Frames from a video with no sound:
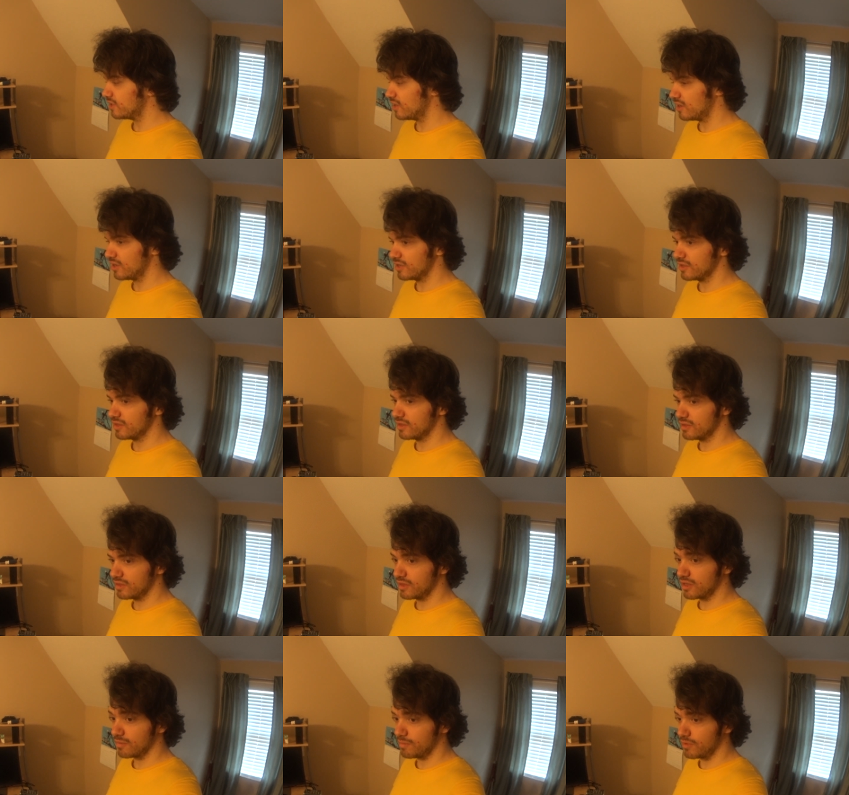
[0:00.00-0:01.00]
on
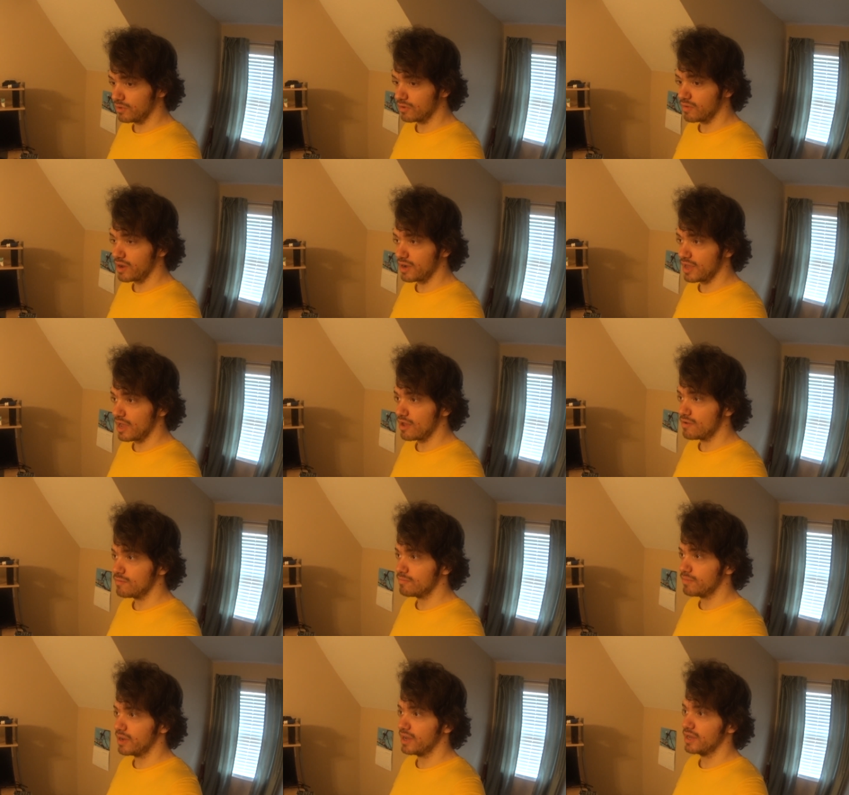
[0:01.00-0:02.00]
the computer right now
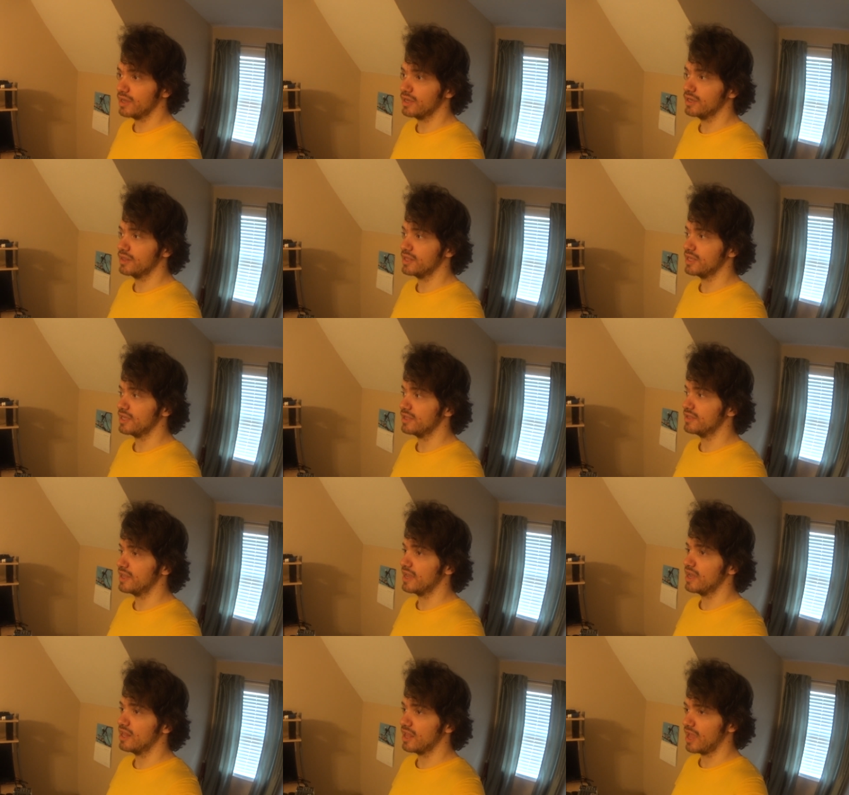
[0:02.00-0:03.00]
by the
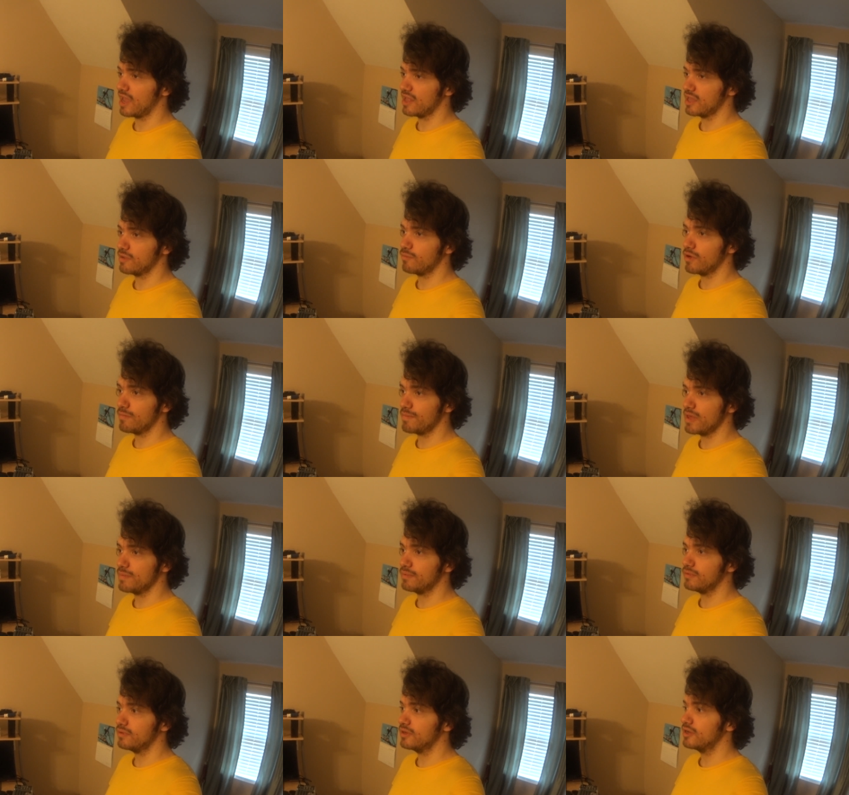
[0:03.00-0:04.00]
Dell Alienware
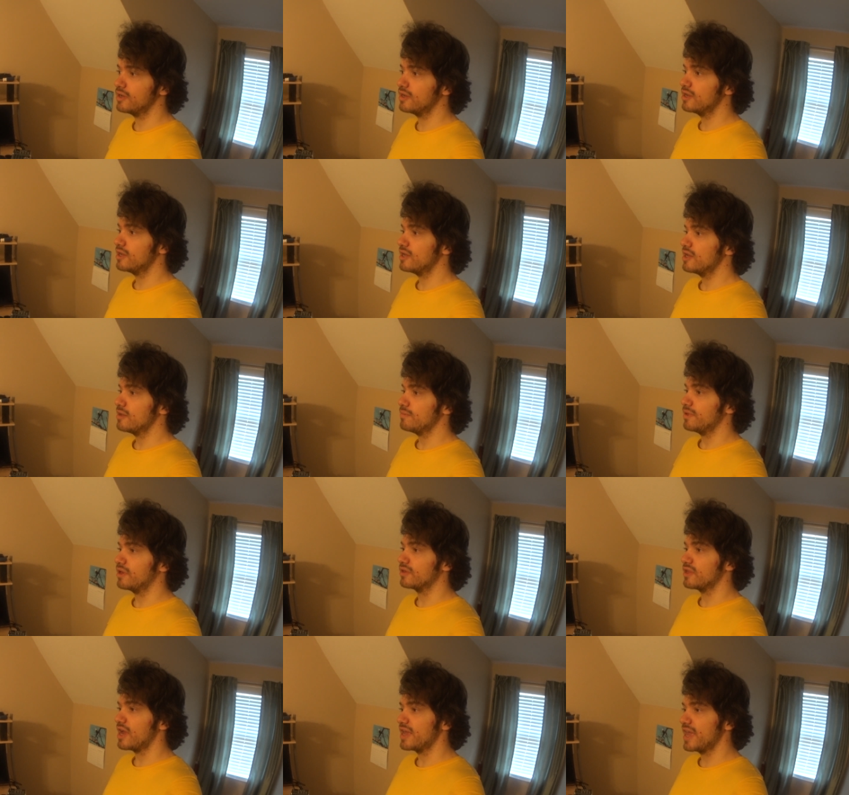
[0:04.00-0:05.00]
people,
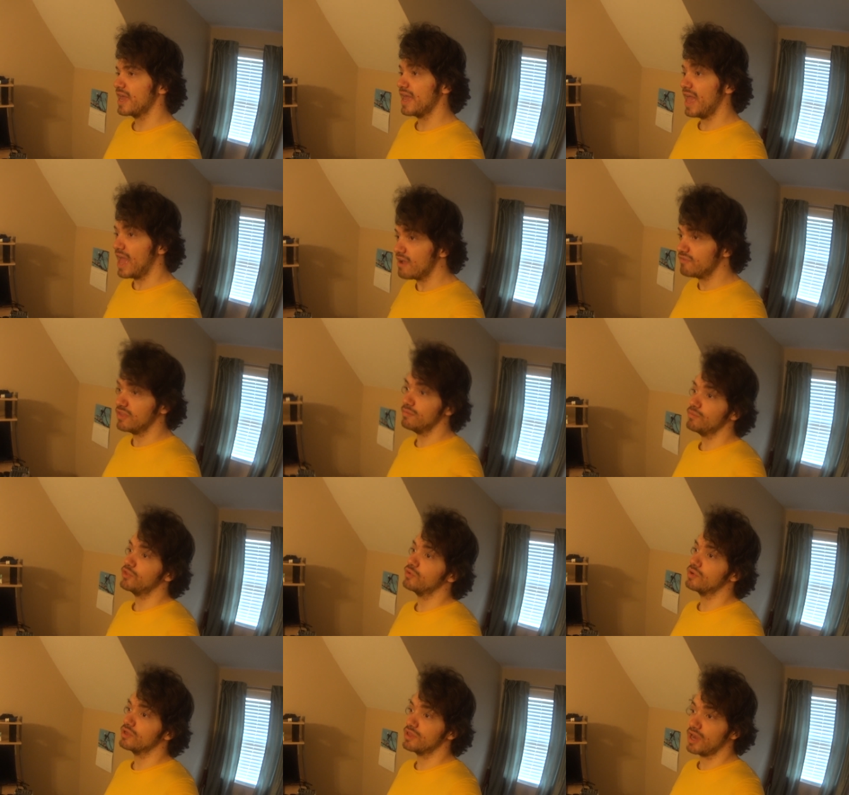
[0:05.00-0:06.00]
because I can't have them
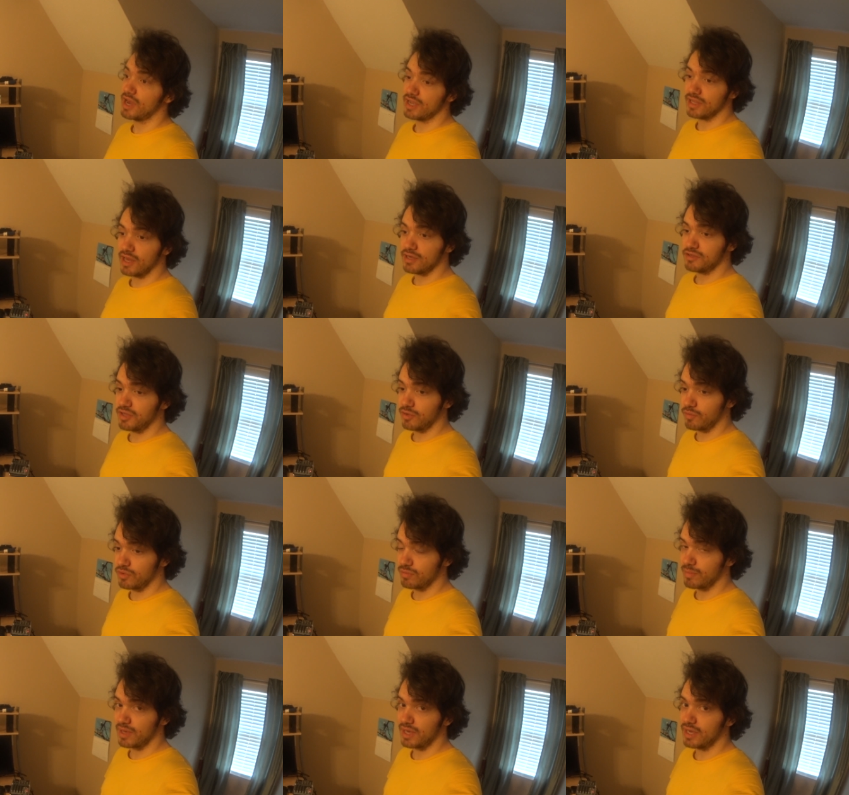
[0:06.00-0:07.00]
do a diagnostic
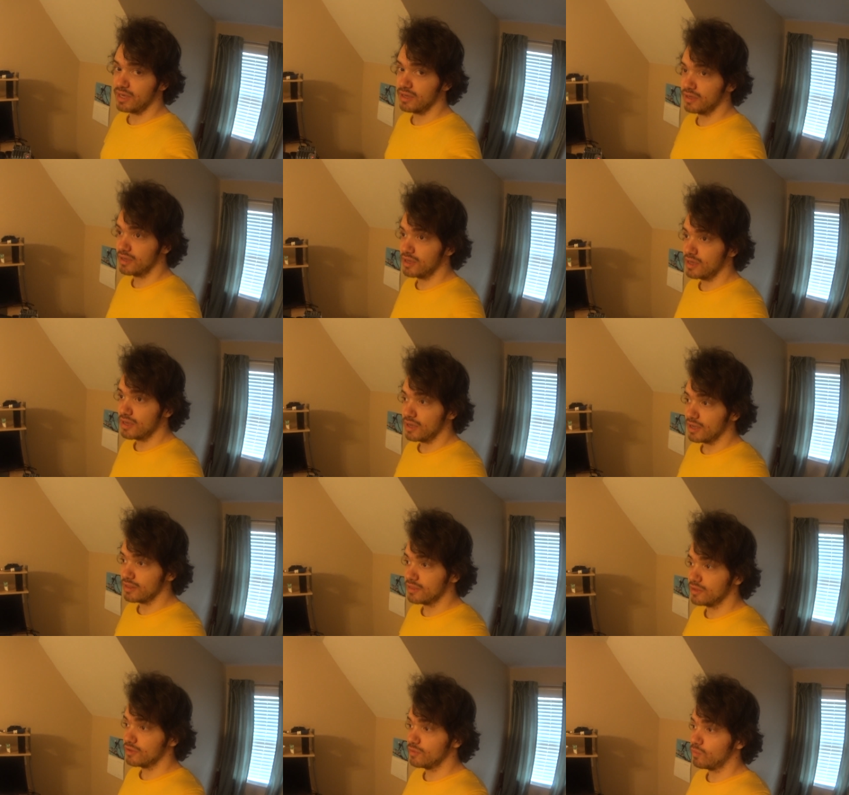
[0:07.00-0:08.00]
with me
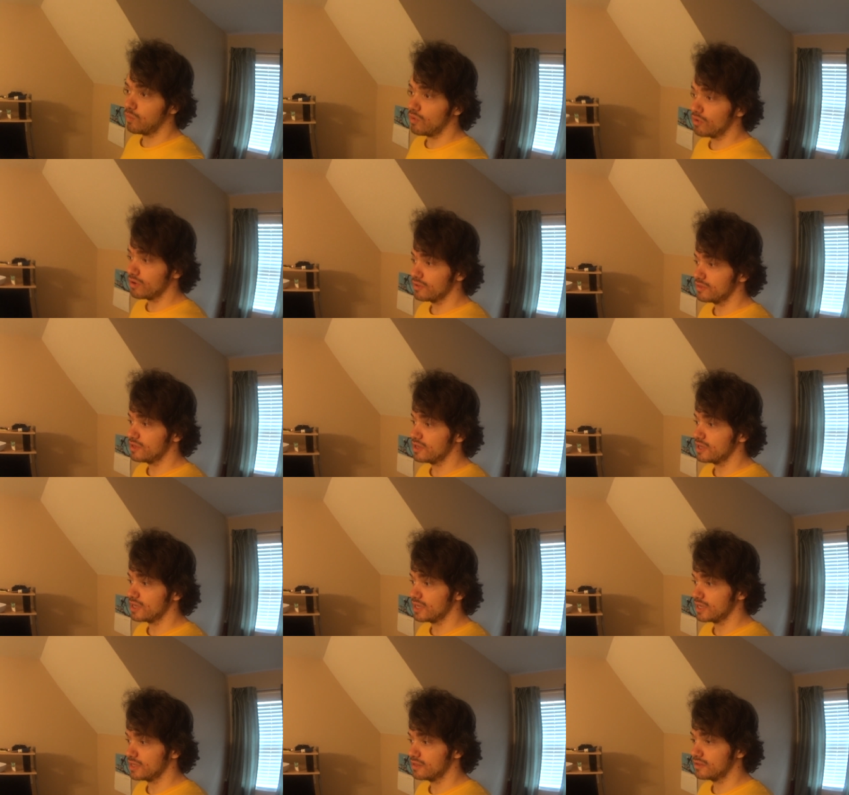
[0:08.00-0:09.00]
until the
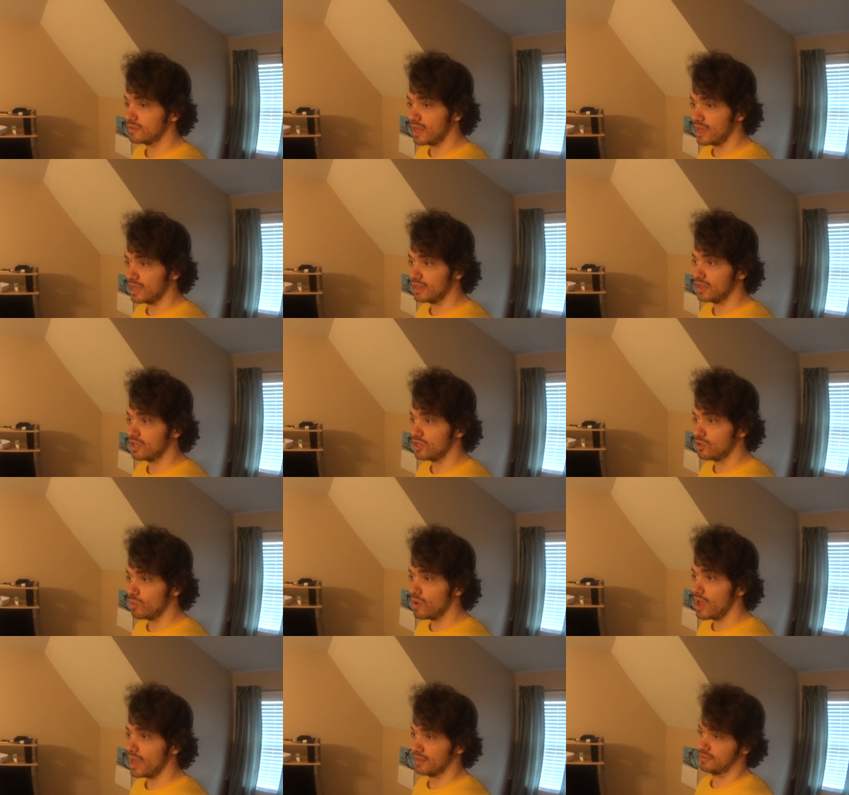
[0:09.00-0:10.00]
warranty is set in the
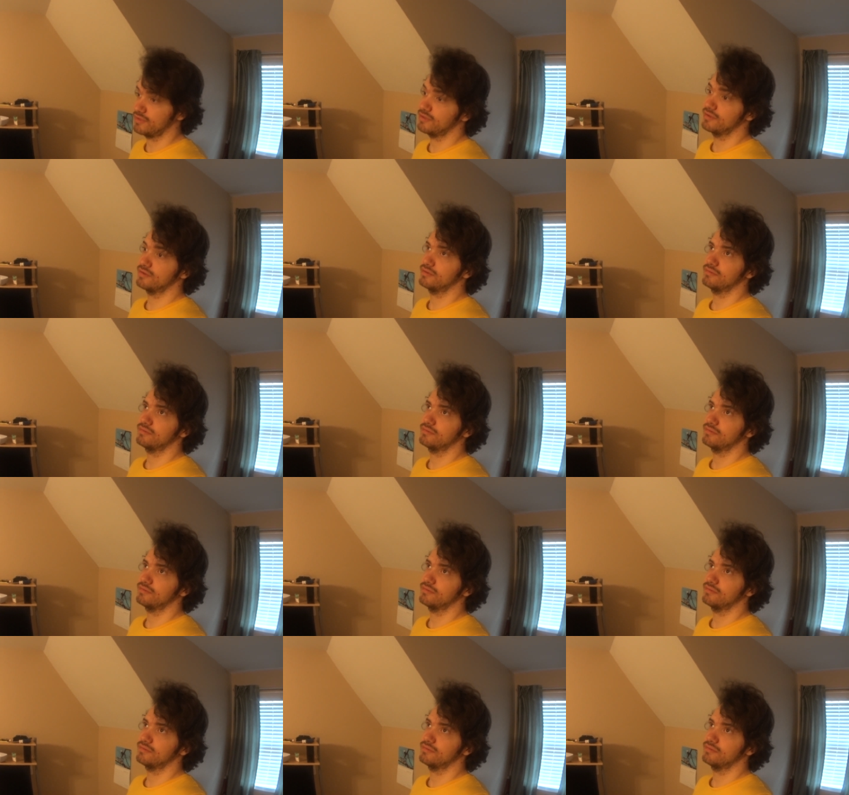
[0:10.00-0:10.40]
US,